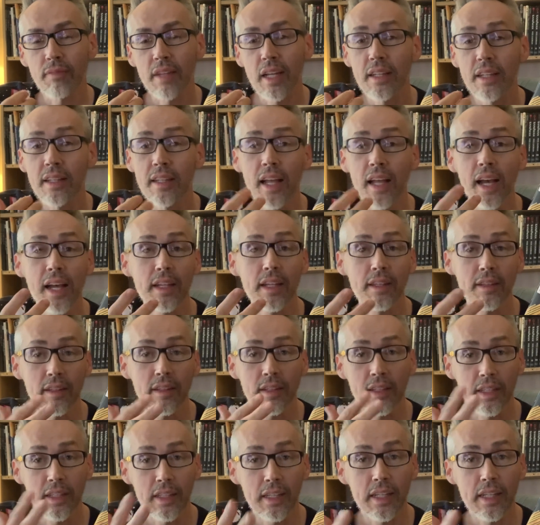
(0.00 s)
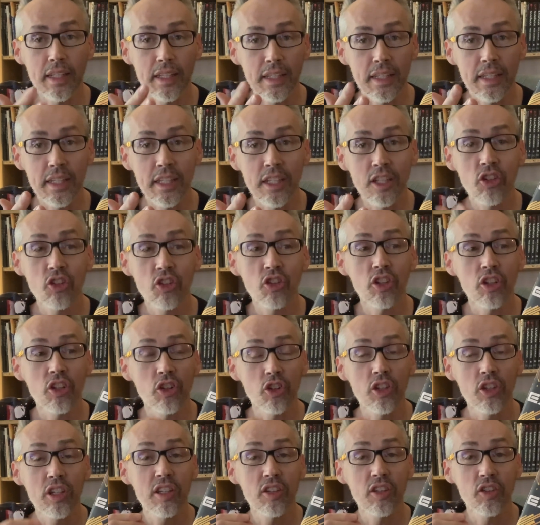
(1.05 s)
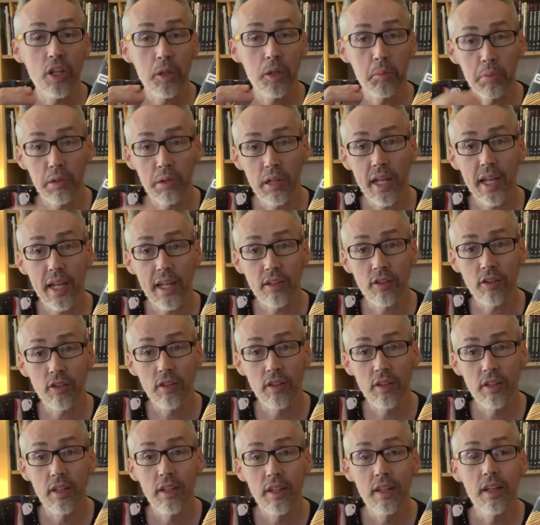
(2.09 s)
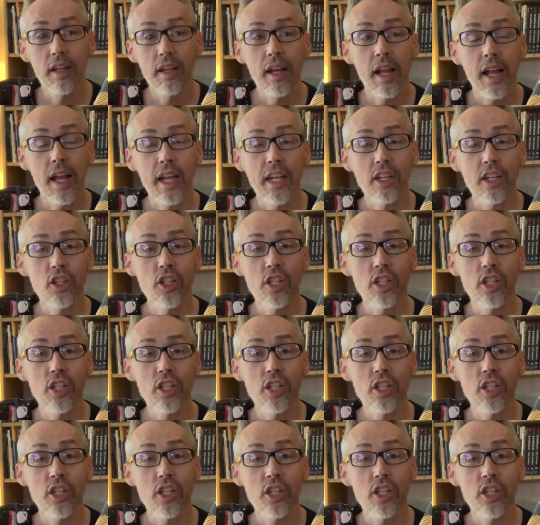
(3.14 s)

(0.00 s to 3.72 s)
not an innocent, she is a plant. And